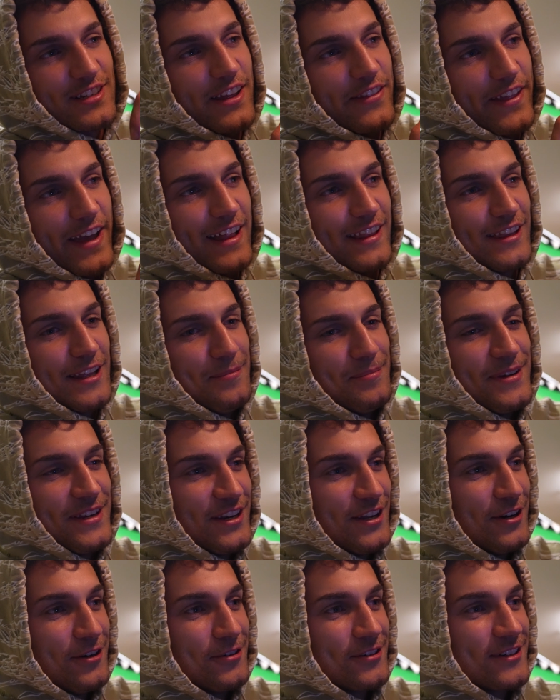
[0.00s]
on that, let me
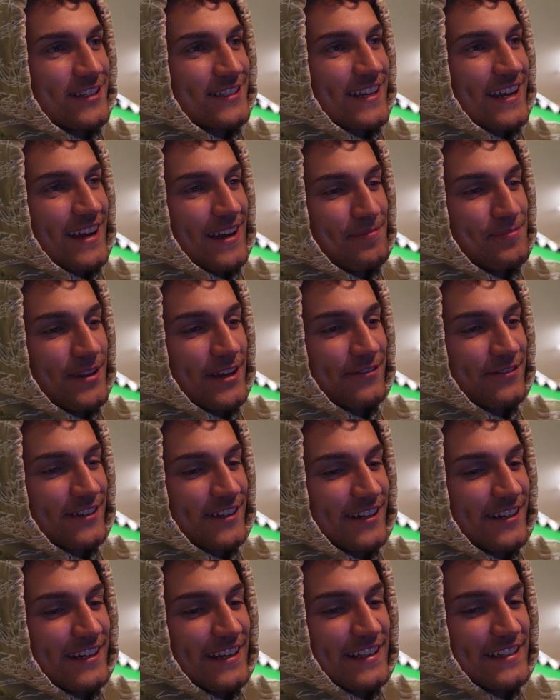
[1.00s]
know, because I'm
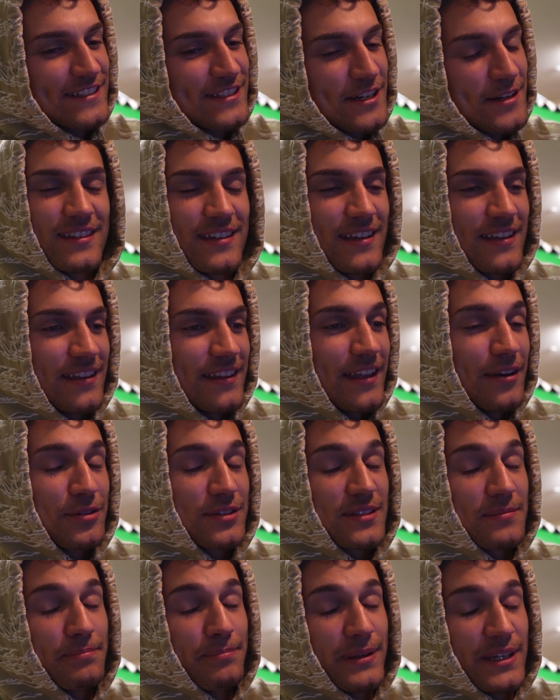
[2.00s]
definitely gonna need some. That was
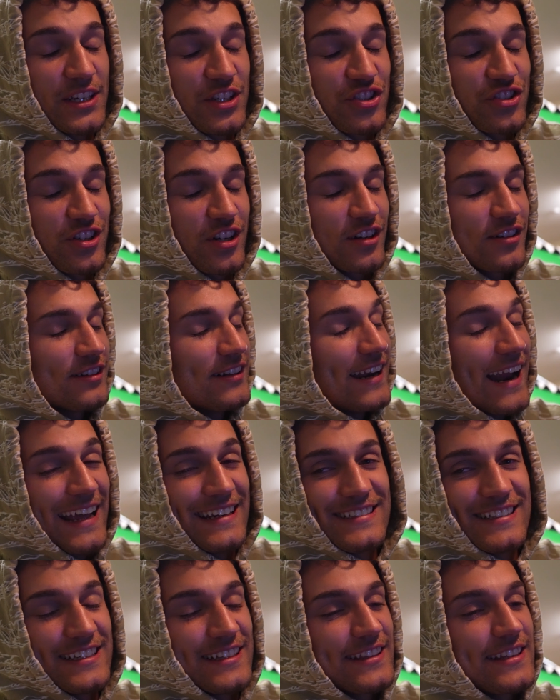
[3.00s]
a big struggle, and I
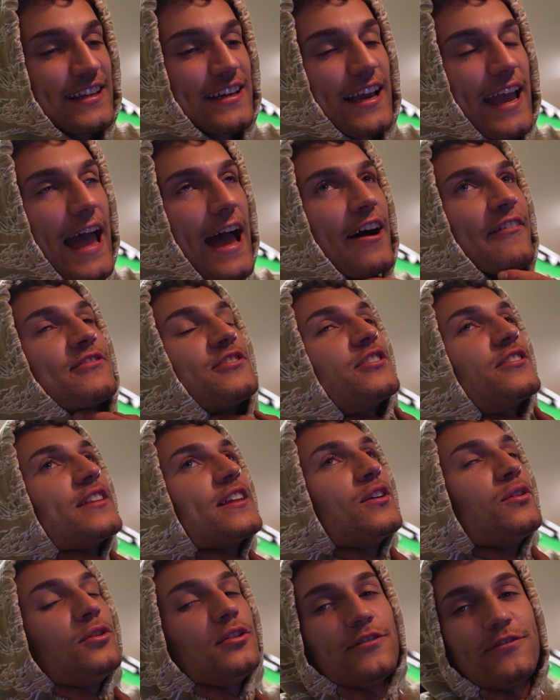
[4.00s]
didn't think after the
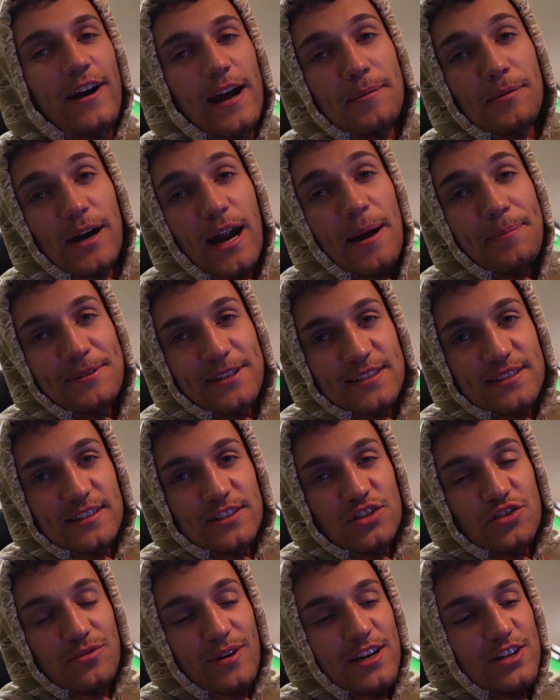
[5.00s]
whole fiber optic
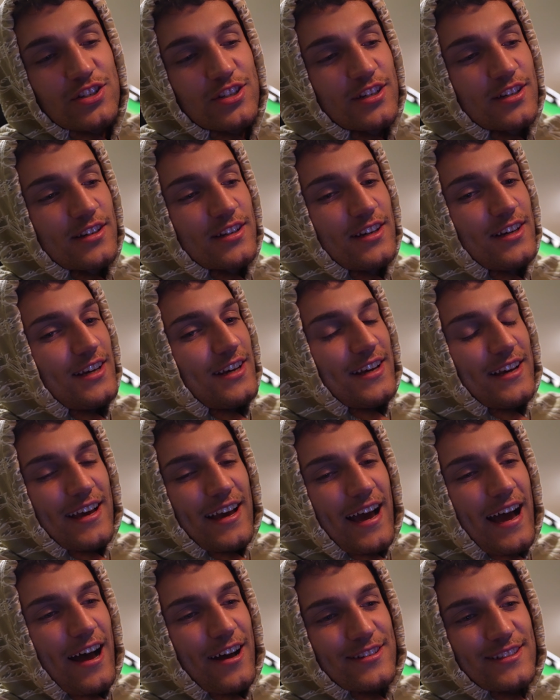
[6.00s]
situation,
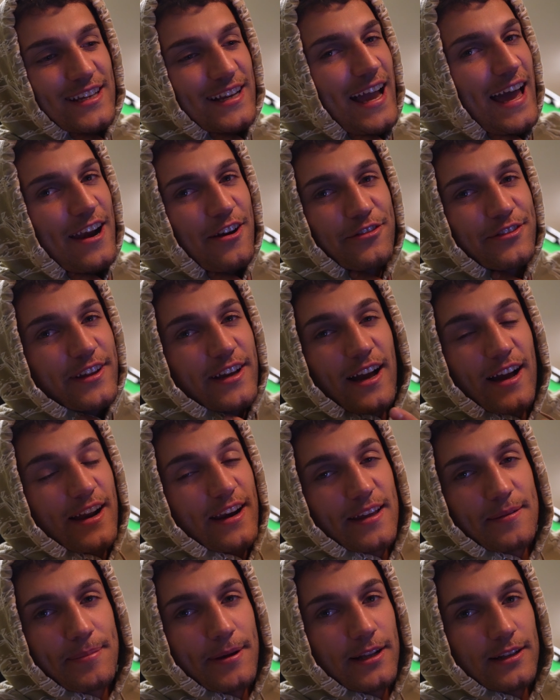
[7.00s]
I was like, I don't think I'm
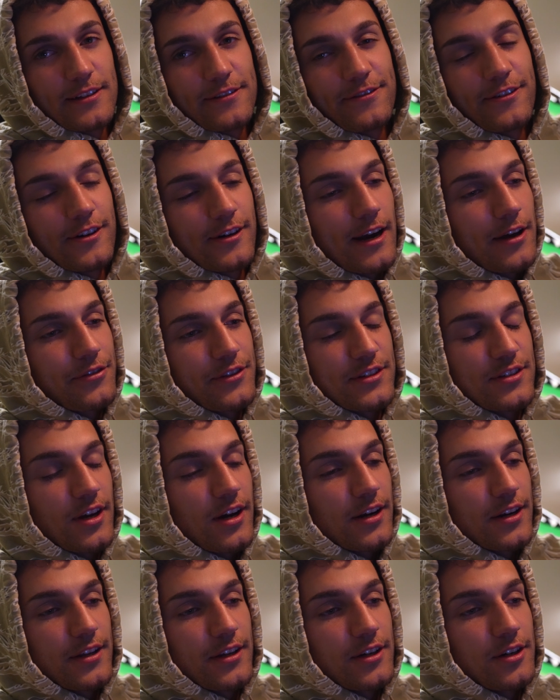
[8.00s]
gonna be able to figure out this
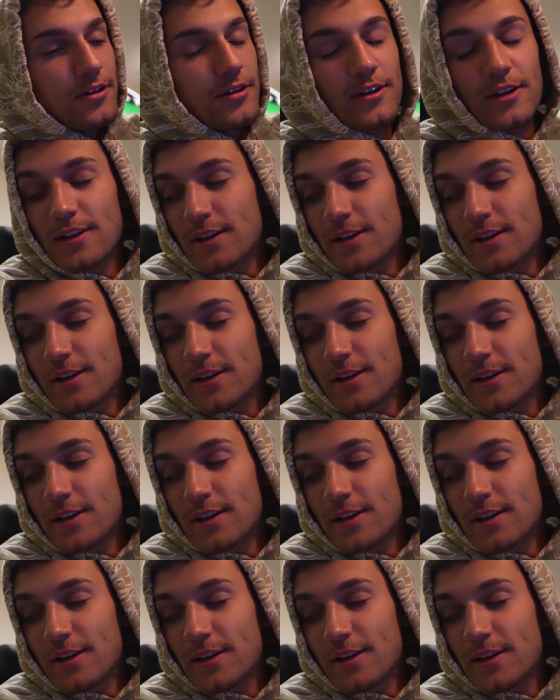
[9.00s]
audio.